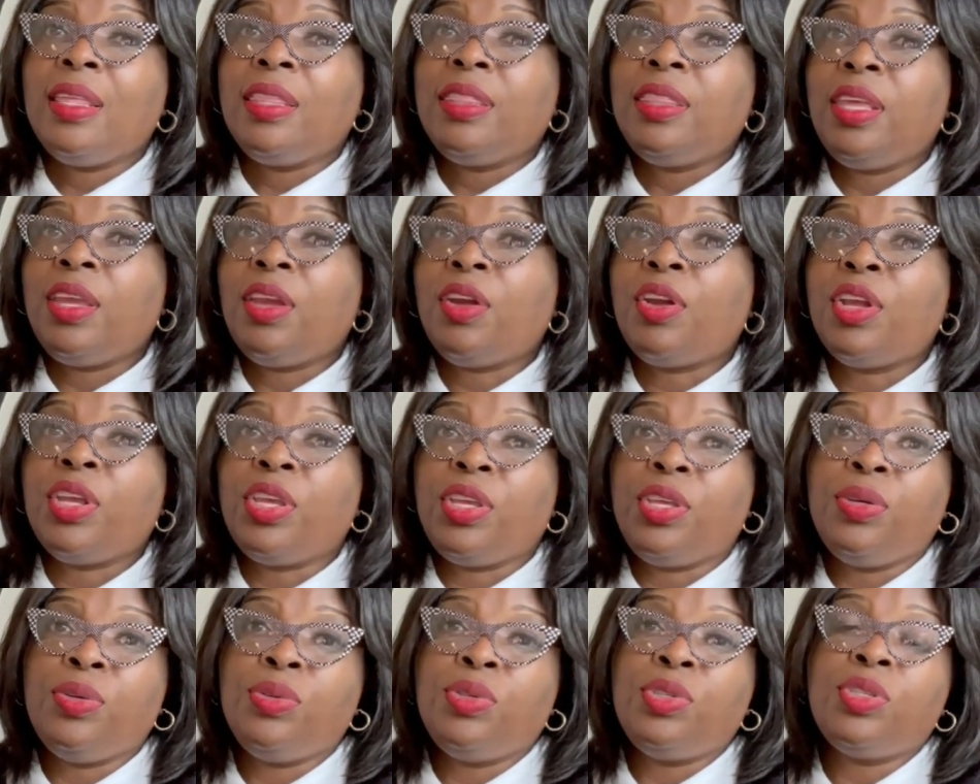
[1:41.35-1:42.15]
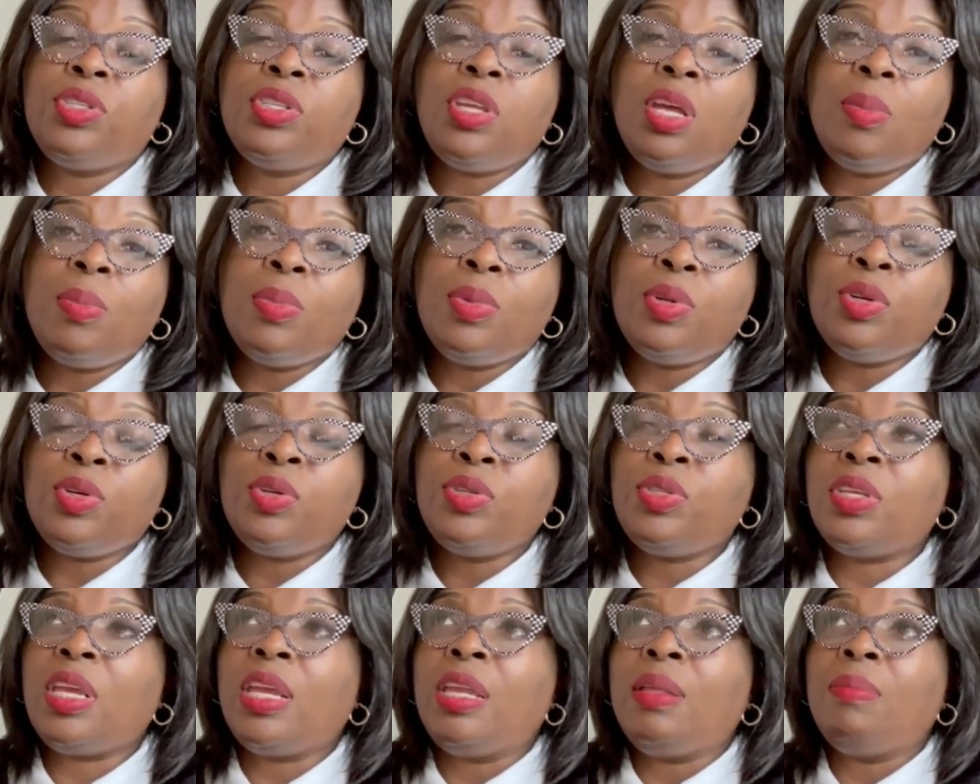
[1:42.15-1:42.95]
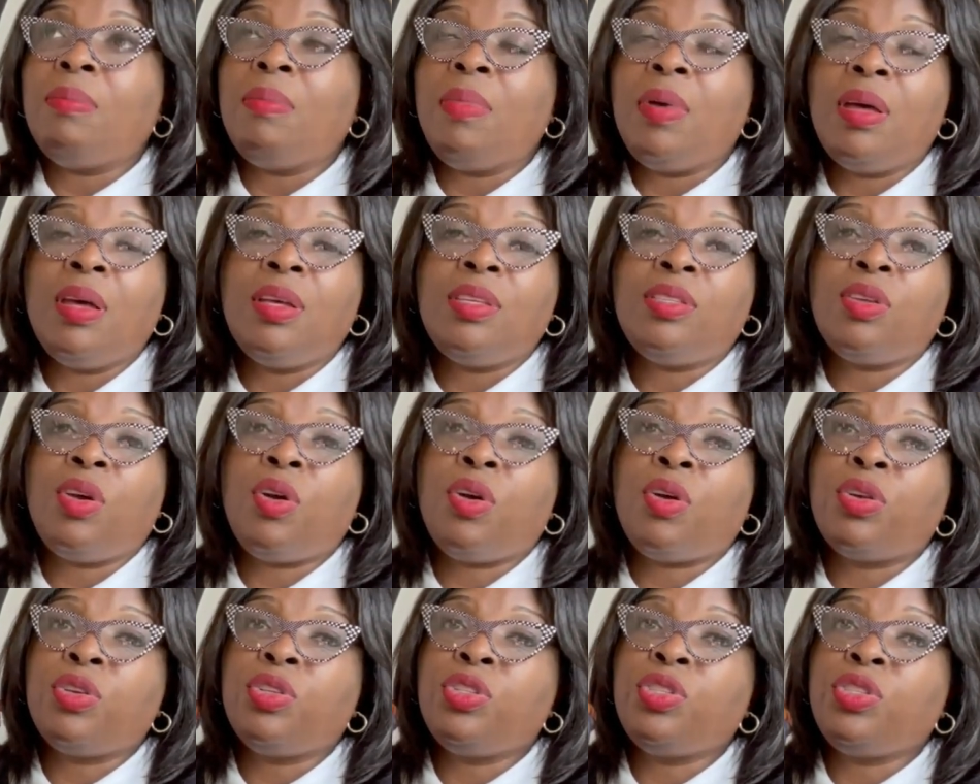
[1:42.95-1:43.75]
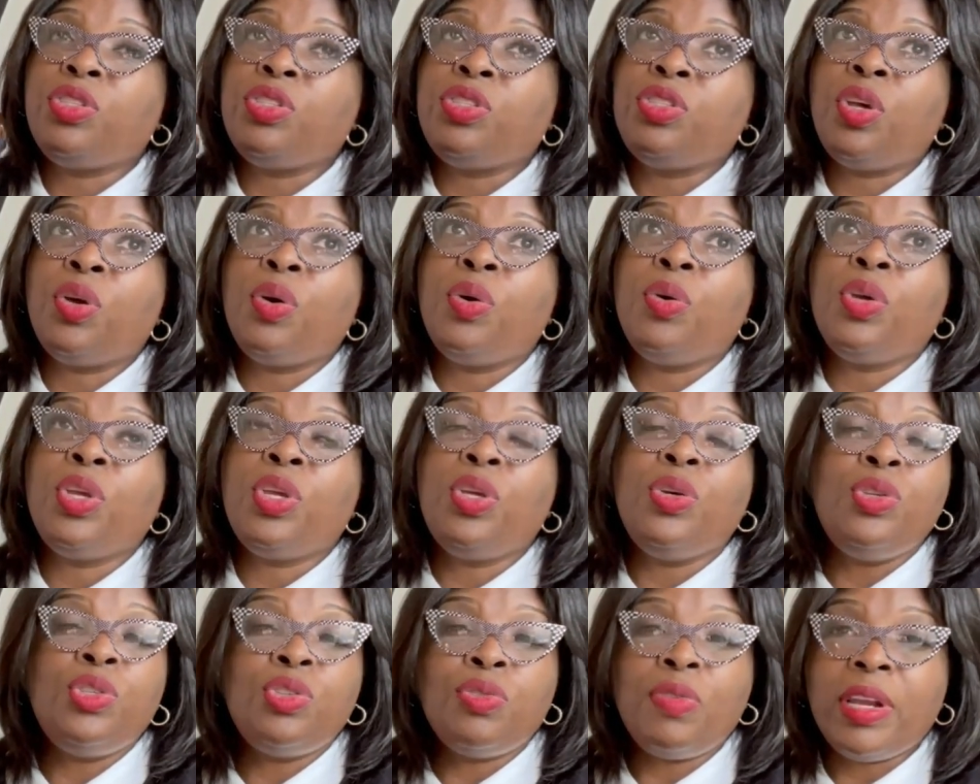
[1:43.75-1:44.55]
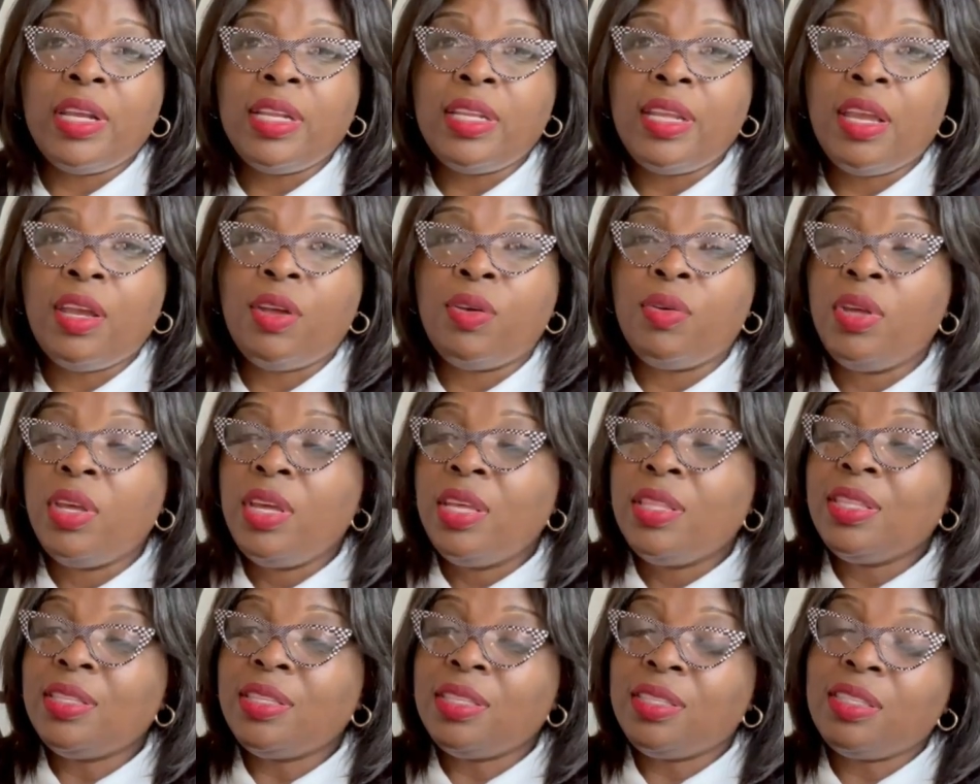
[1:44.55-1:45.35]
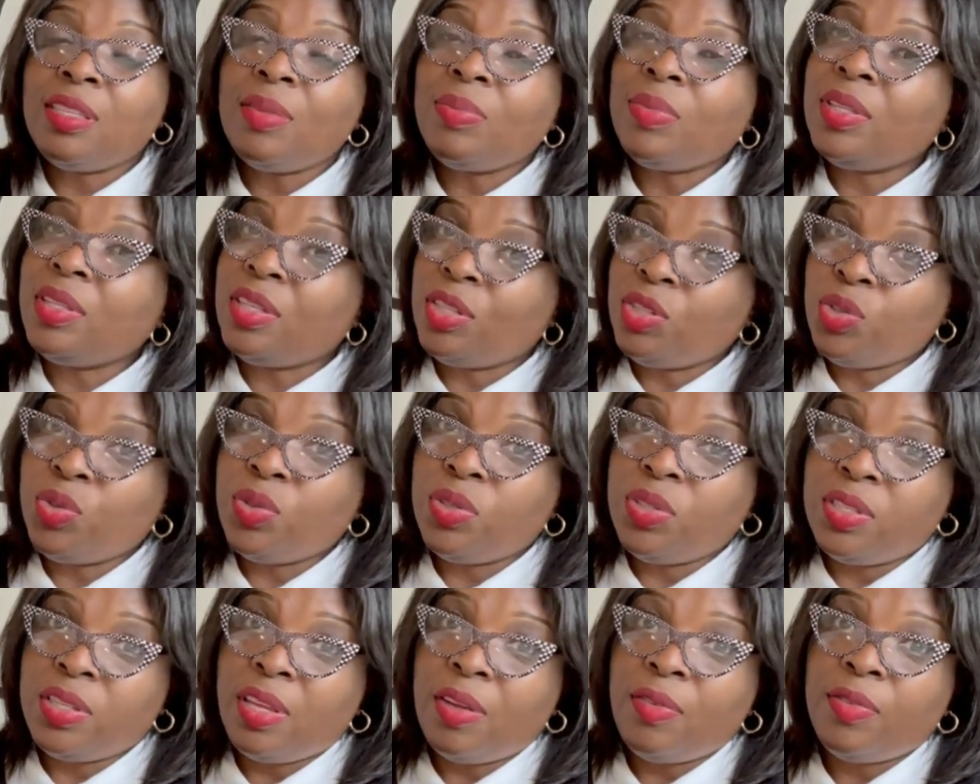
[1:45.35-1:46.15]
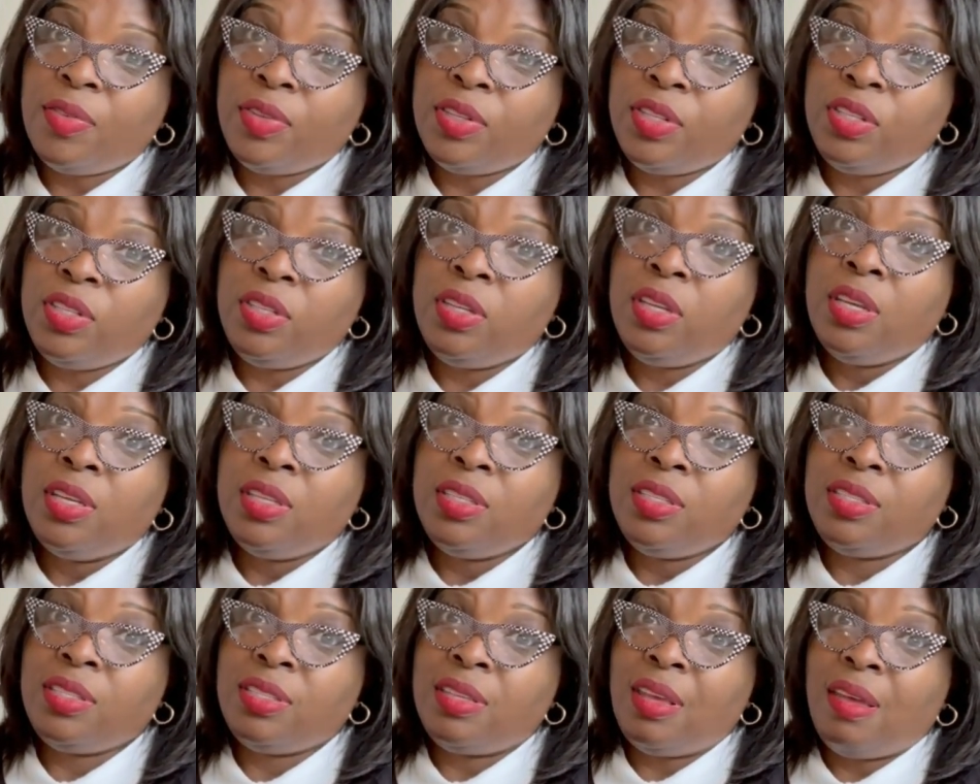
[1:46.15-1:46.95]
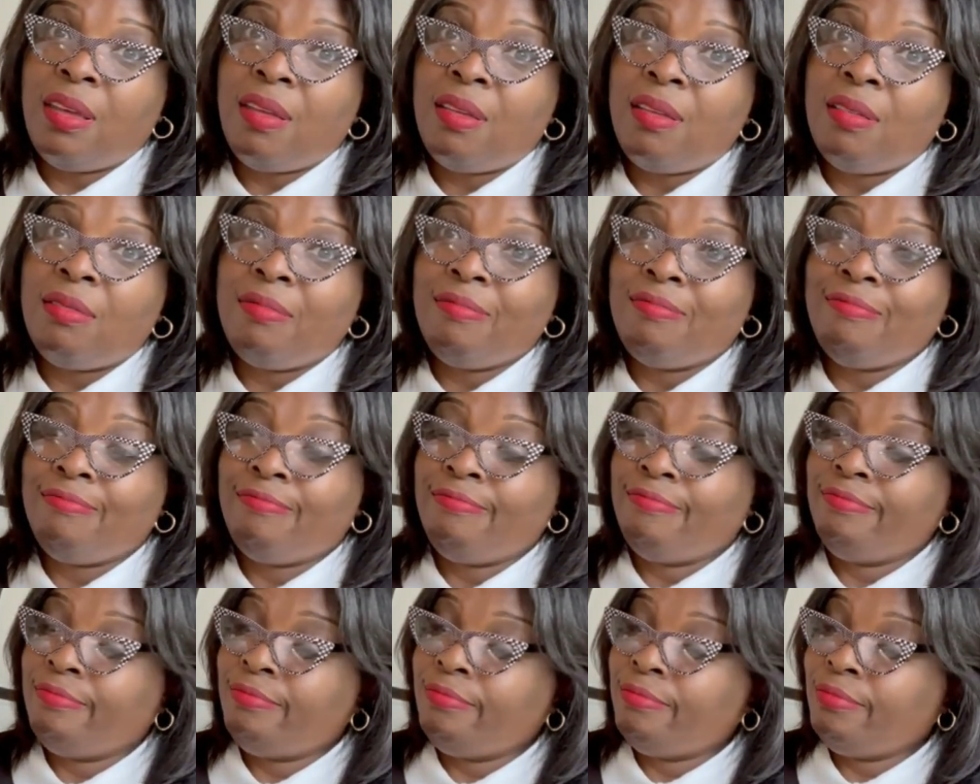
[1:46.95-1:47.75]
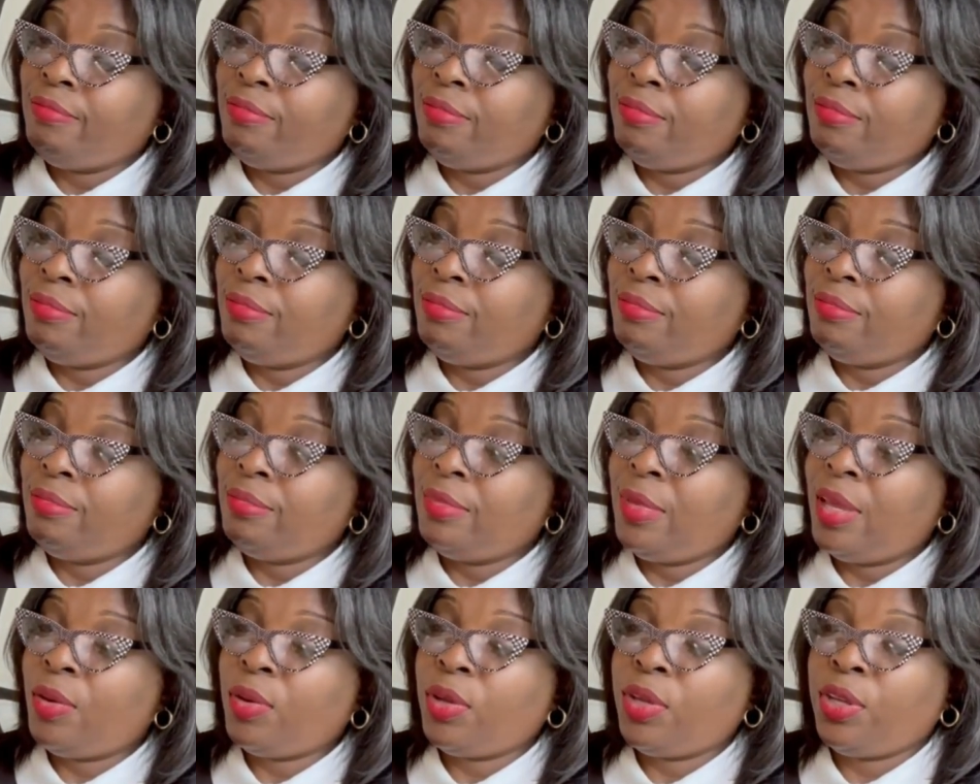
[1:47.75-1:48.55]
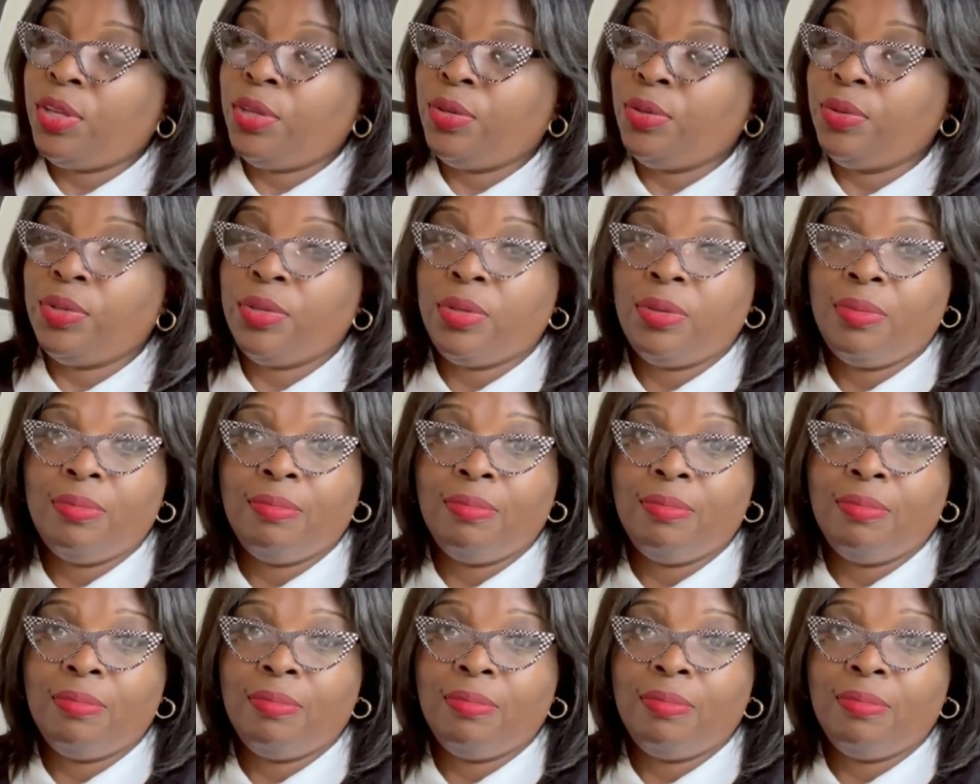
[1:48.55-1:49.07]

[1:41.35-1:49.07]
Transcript: They are huge. Tumblers and mugs are so huge right now. This is something that you can definitely sell. How cute.